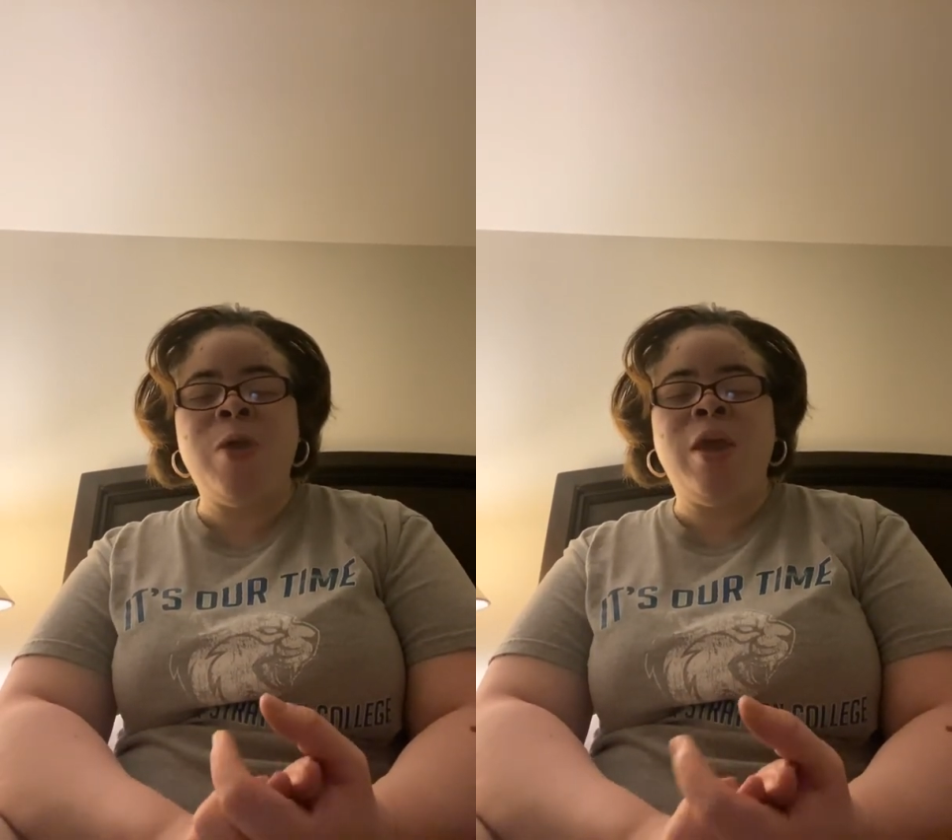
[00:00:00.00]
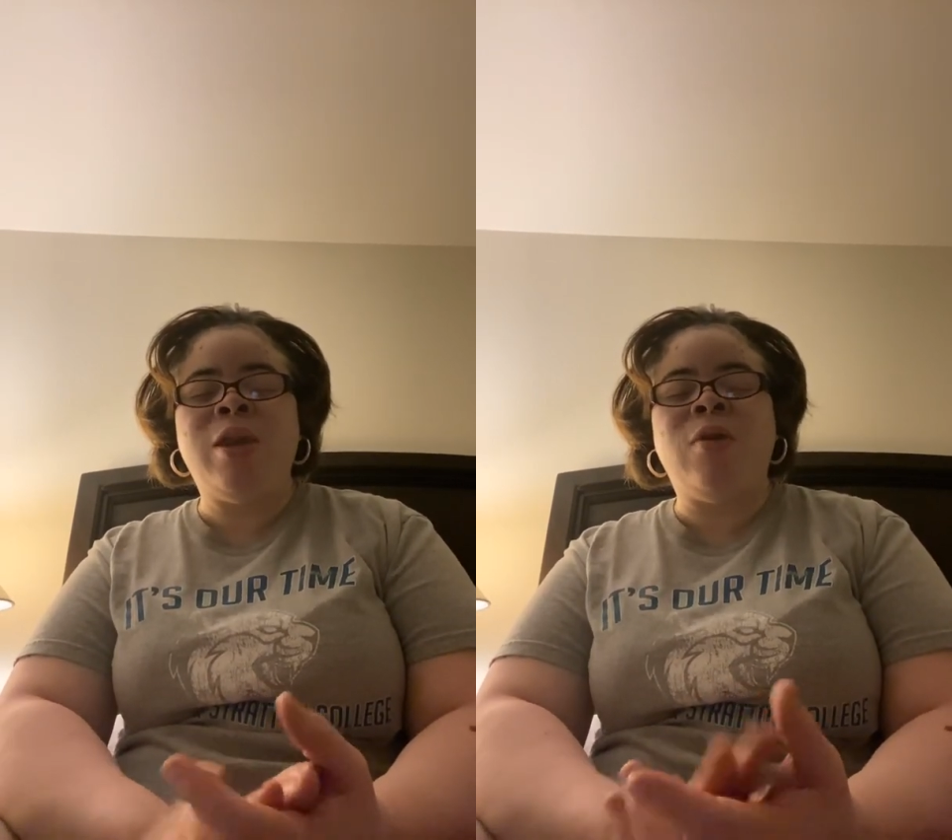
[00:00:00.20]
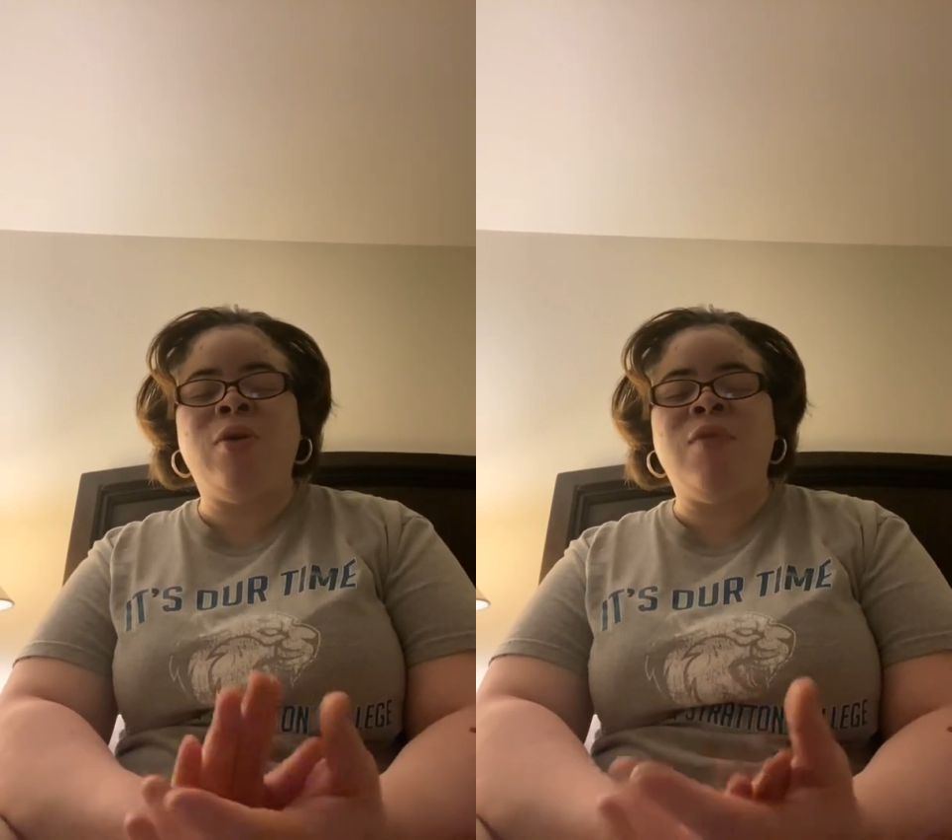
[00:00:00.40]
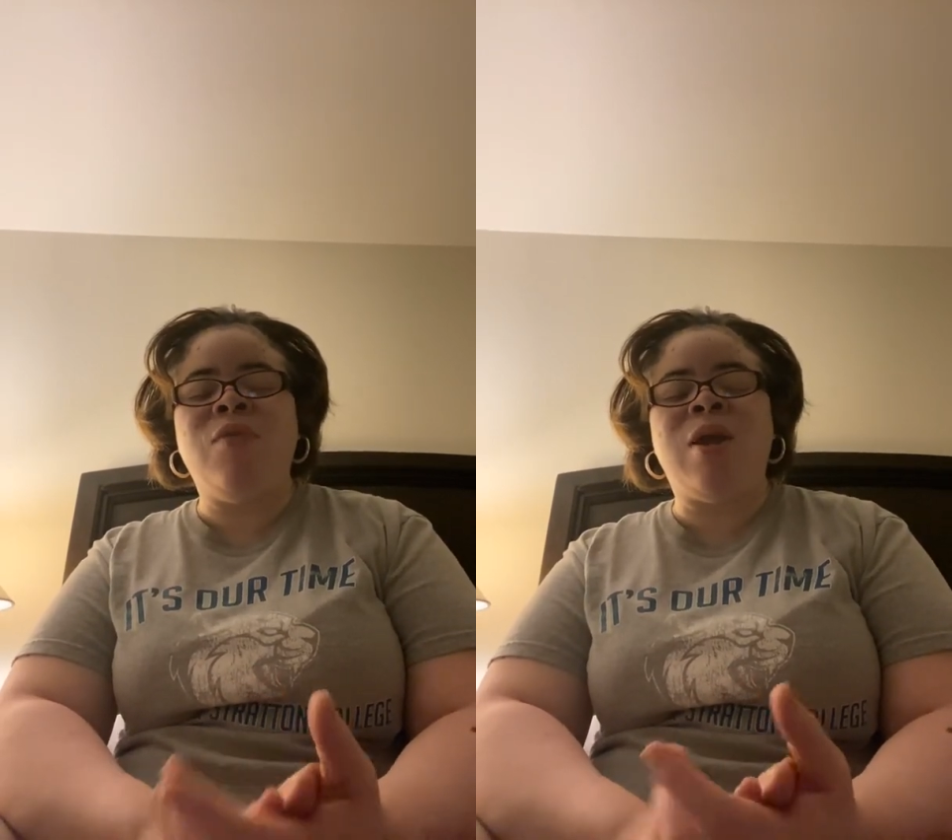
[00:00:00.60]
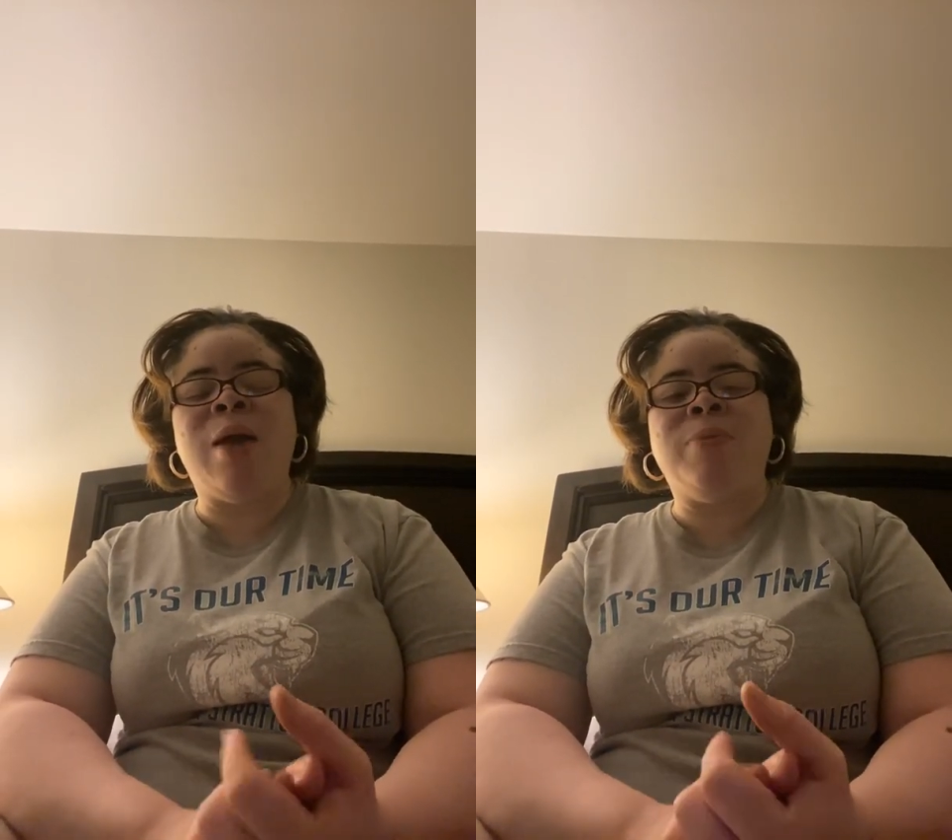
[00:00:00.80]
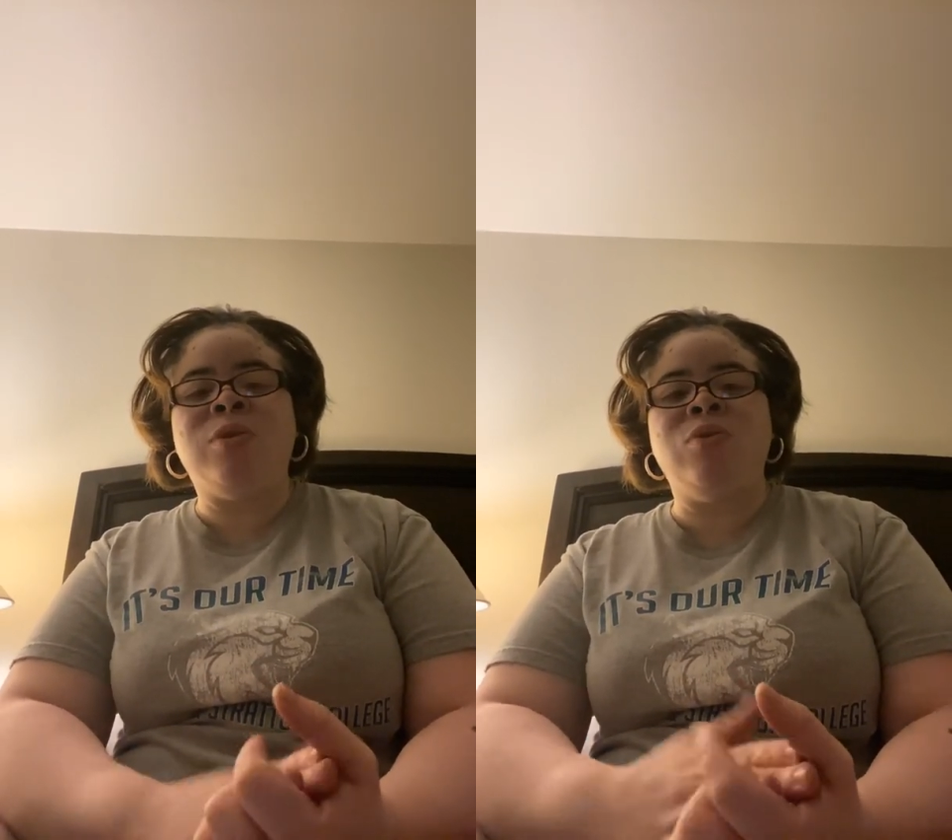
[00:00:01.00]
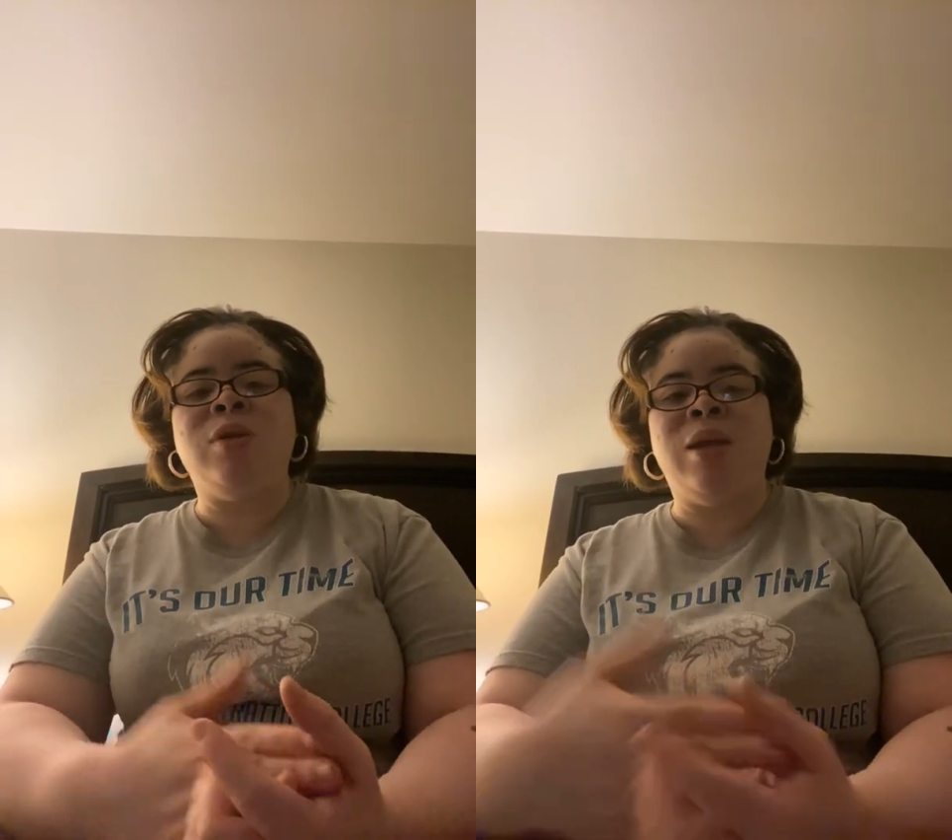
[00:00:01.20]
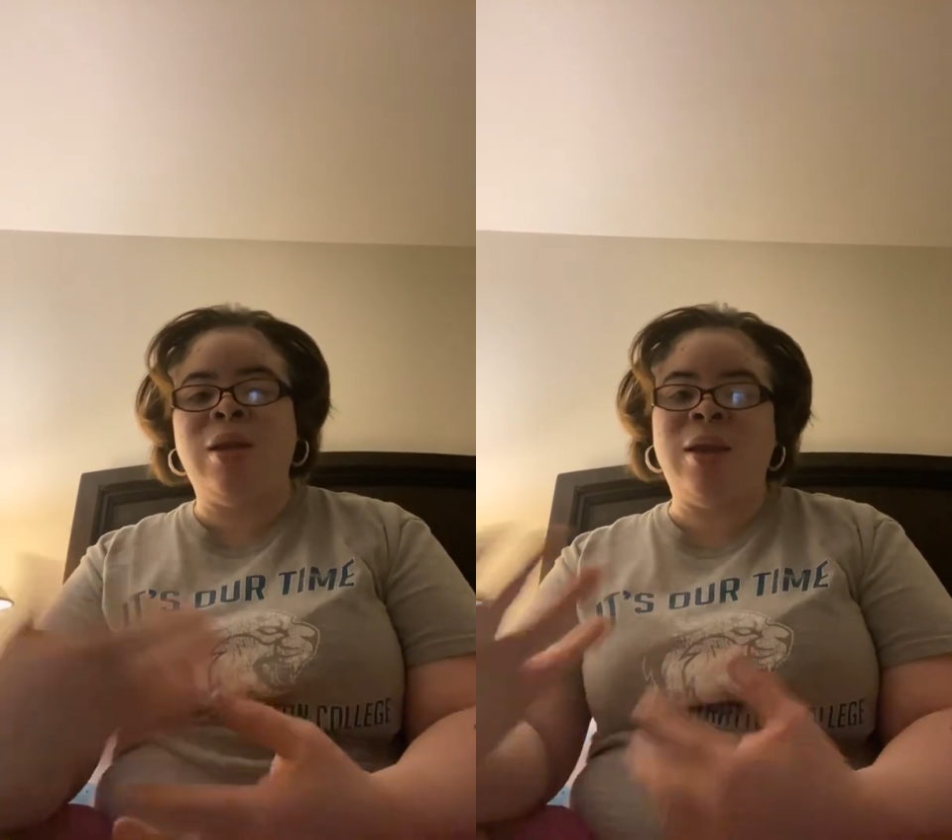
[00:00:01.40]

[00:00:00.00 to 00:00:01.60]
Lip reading: and that'll give you an opportunity